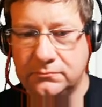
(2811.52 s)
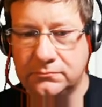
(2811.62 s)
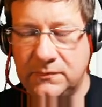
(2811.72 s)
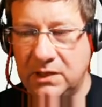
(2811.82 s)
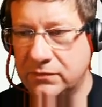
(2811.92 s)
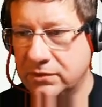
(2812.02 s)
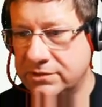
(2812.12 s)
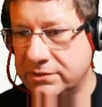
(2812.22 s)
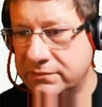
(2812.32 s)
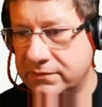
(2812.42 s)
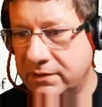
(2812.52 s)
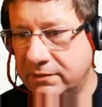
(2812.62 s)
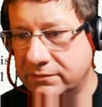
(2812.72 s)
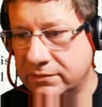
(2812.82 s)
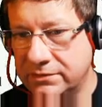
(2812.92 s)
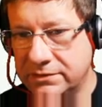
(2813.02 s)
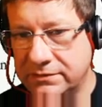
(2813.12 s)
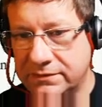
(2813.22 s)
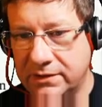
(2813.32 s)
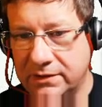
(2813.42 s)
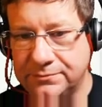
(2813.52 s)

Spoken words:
I've gone too far, I've gone too far.